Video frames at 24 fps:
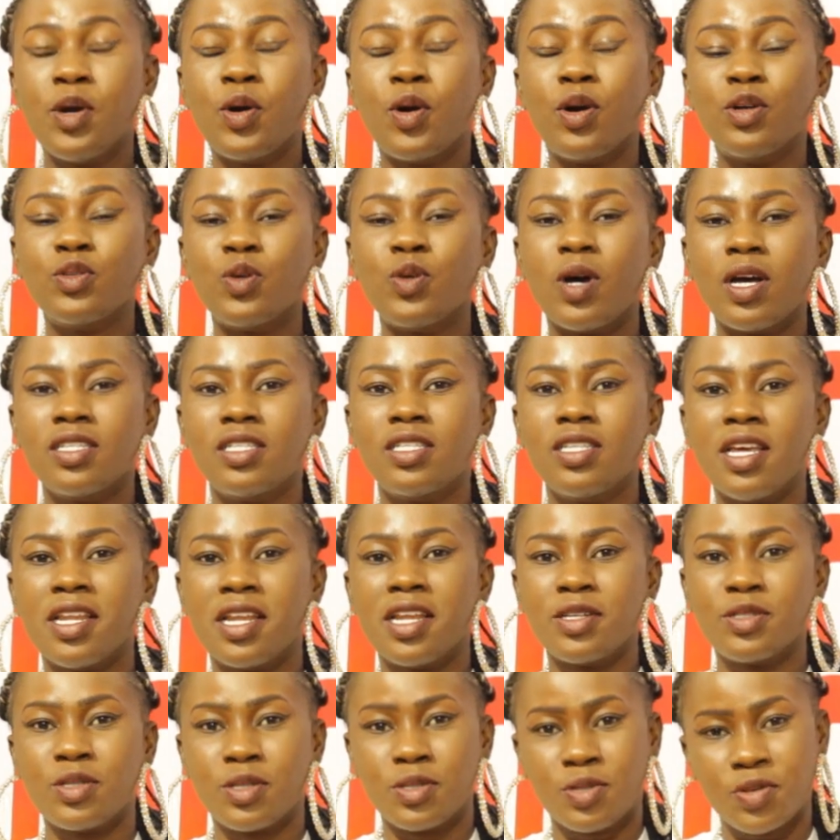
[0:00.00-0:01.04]
Cause so I share, and
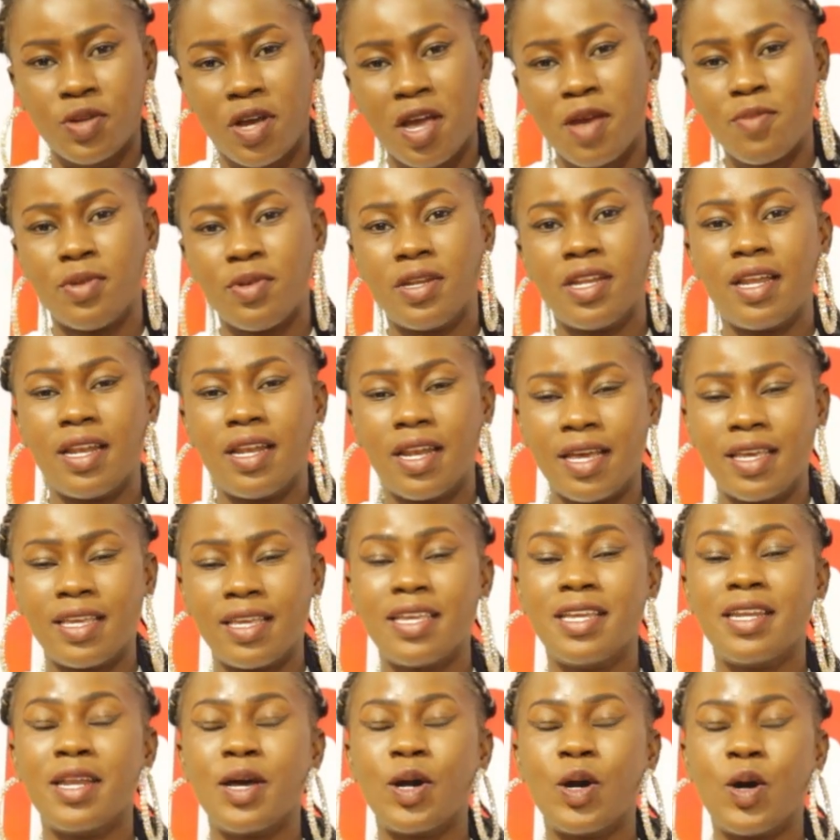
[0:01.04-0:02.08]
I subscribe, and I
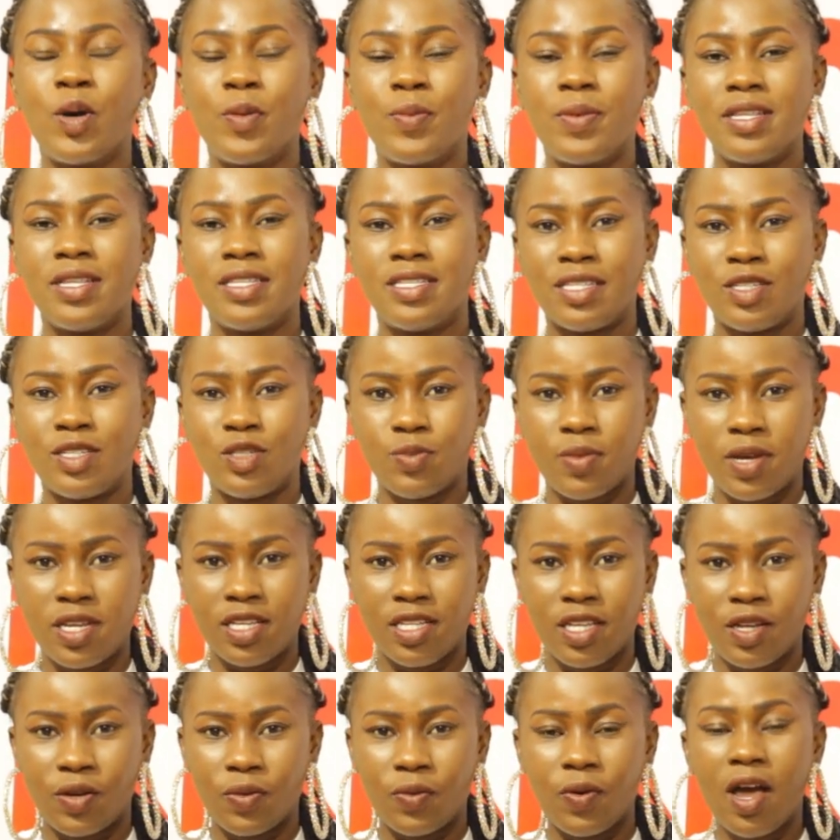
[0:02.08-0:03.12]
like, and I comment, did you
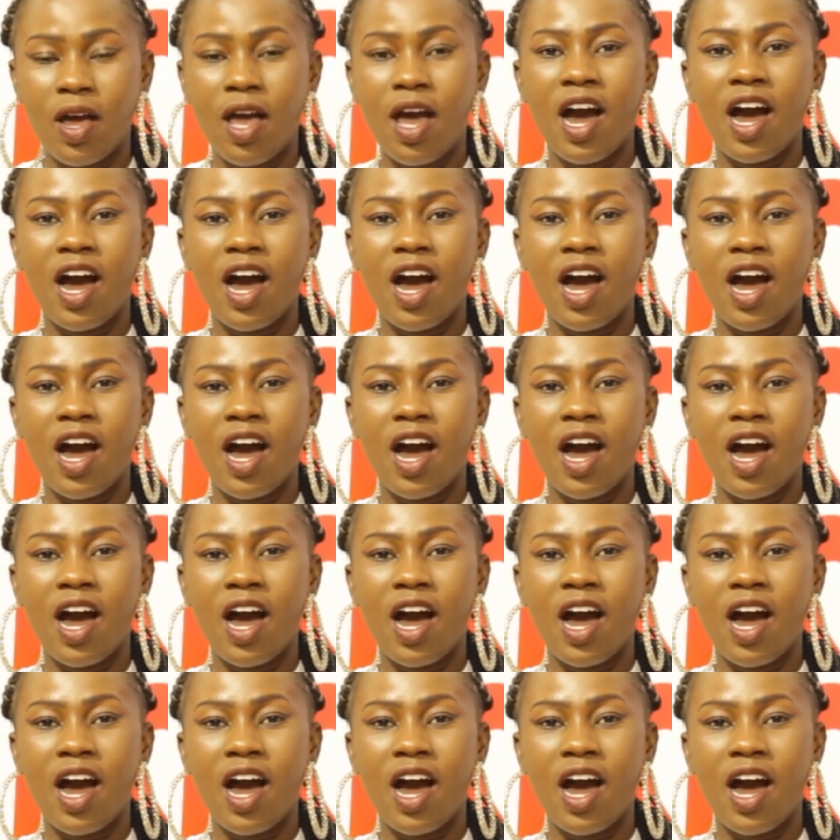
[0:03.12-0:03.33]
meddle?